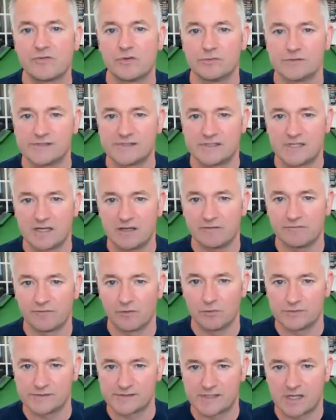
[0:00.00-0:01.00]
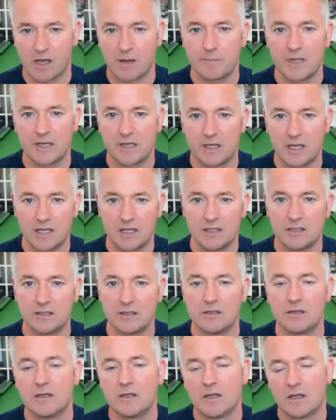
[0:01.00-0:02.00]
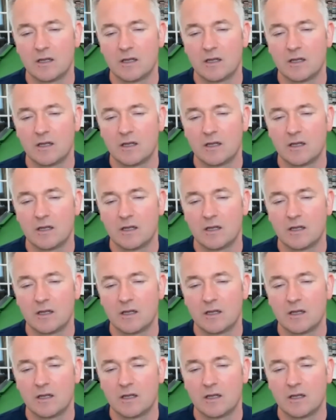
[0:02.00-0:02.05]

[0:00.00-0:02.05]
those data flows coming in